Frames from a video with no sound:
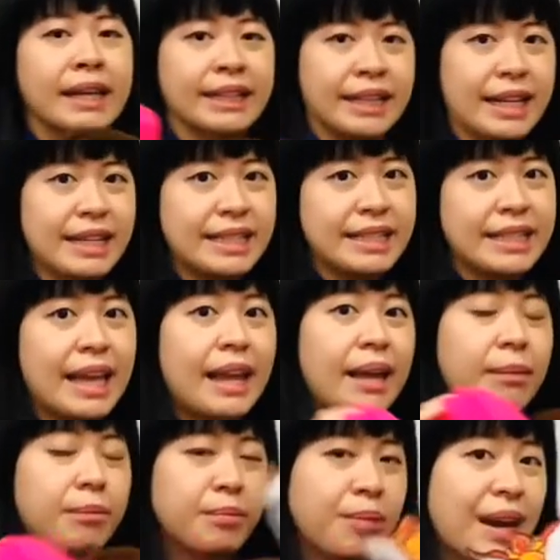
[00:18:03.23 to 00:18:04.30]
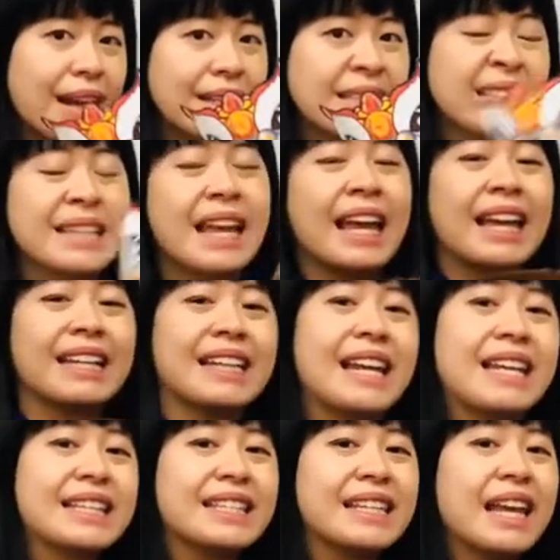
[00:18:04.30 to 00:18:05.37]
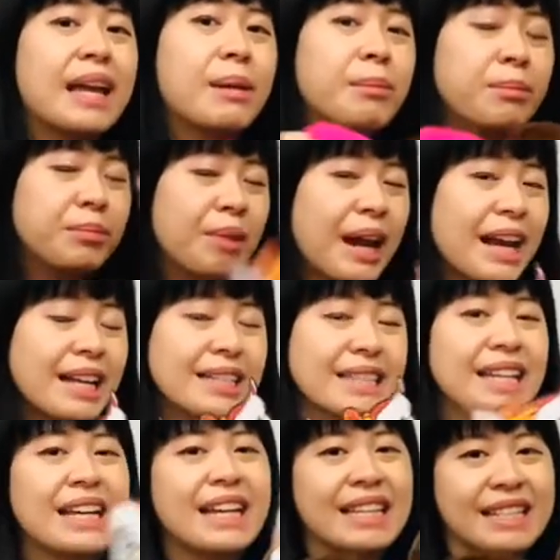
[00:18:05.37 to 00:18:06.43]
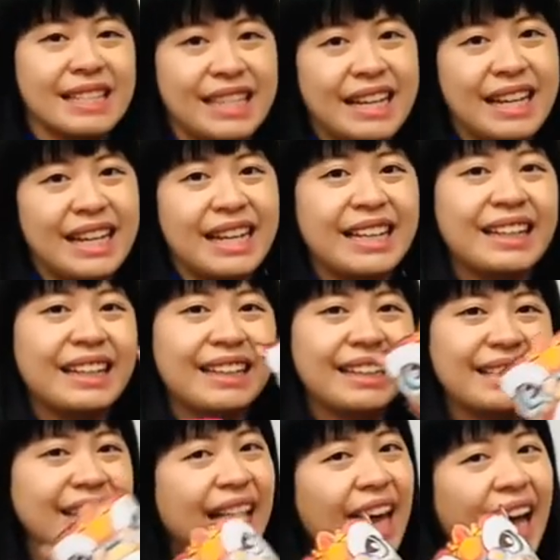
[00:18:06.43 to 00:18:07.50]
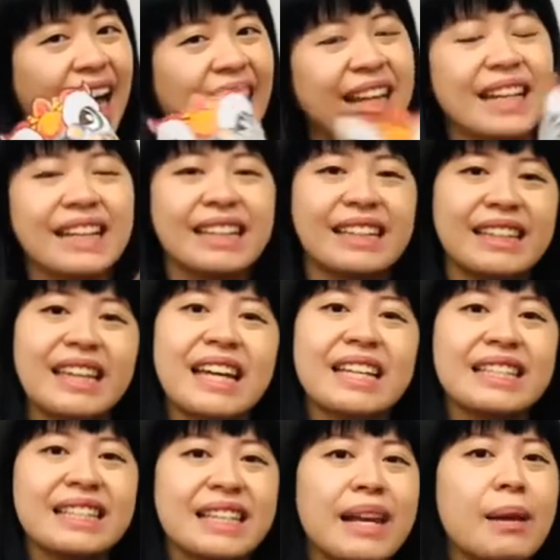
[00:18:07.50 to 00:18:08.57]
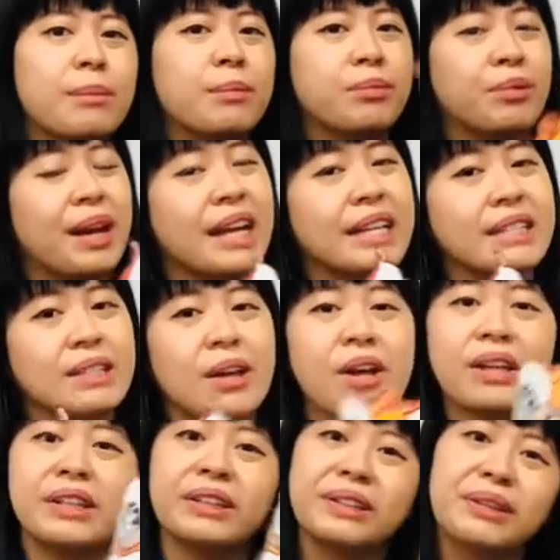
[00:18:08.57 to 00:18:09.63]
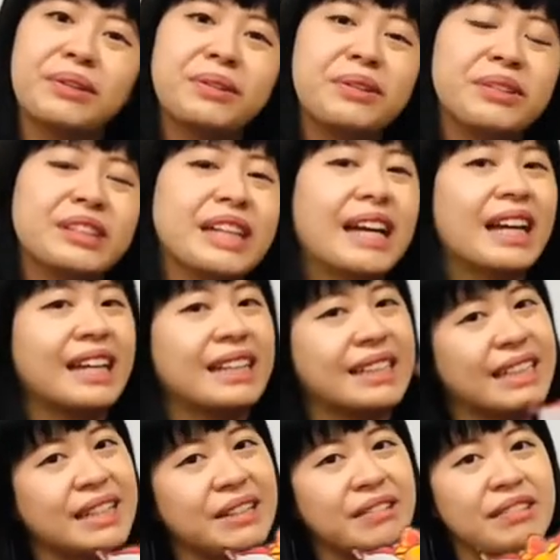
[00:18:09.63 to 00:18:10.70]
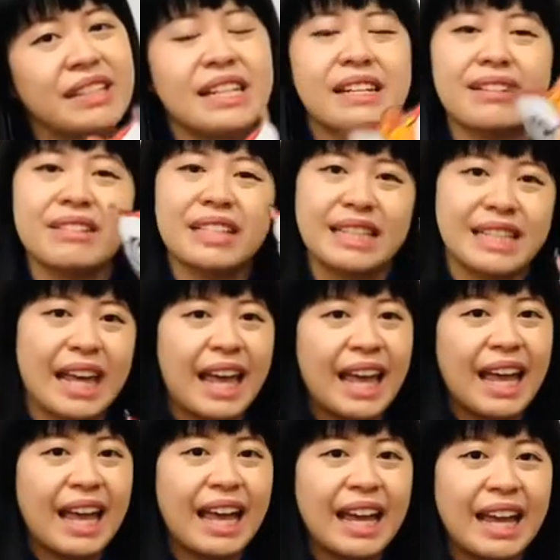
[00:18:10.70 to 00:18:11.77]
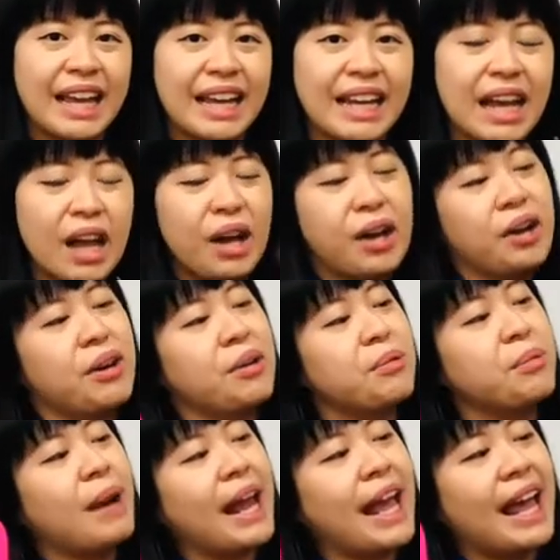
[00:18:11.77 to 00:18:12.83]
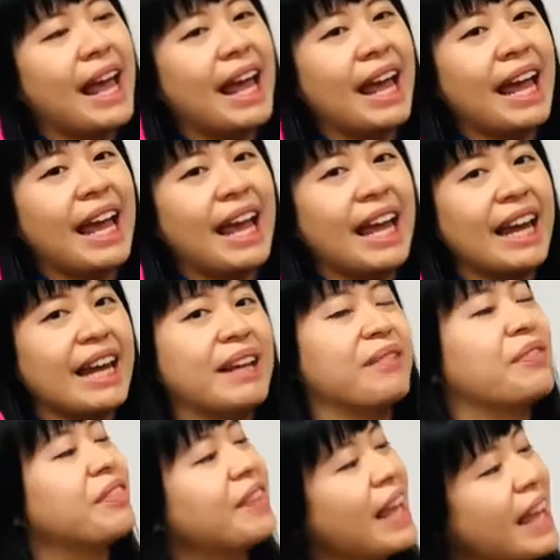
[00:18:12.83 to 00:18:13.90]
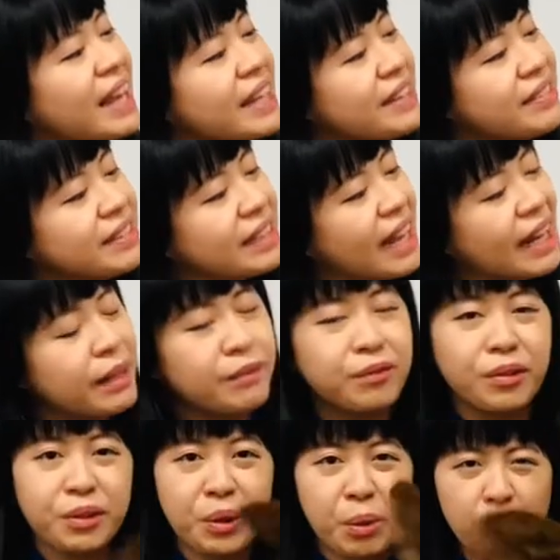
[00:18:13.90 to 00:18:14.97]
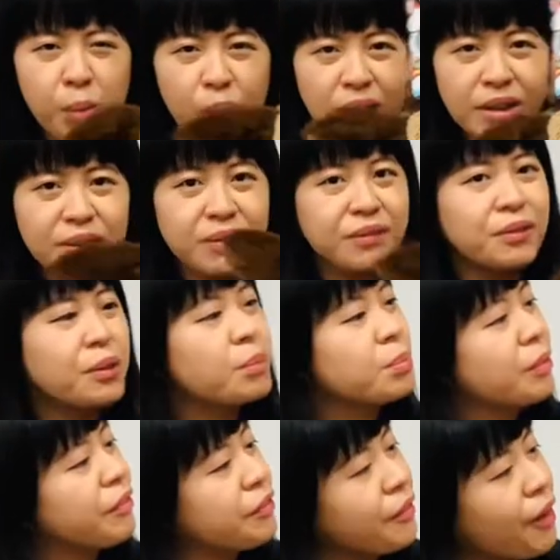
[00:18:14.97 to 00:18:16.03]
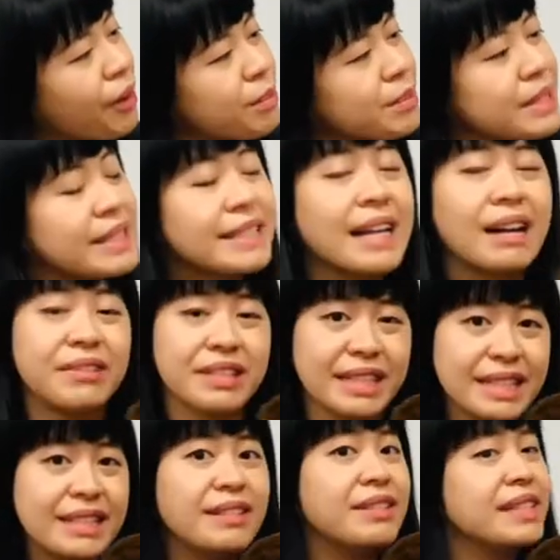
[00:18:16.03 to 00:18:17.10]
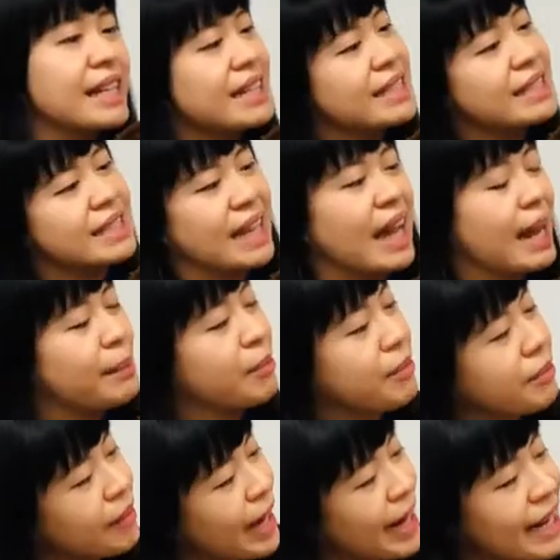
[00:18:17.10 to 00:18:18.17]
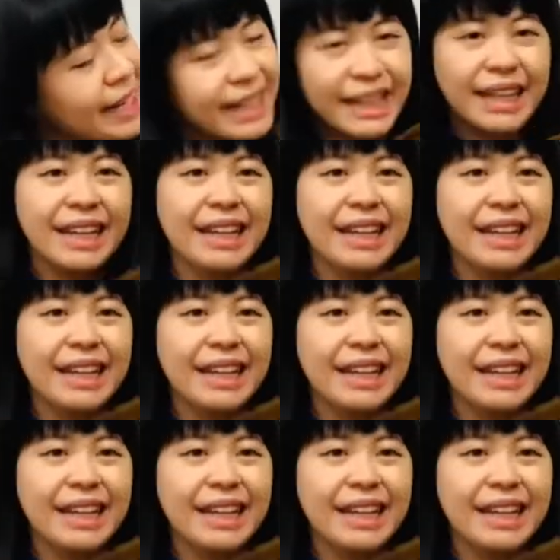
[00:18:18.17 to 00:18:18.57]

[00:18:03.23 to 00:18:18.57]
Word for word: dance and pranks, dance and pranks. See the lion dance and pranks on Lunar New Year's Day. Hooray! Thank you, lion, for your wonderful performance. I'll see you next time, all right?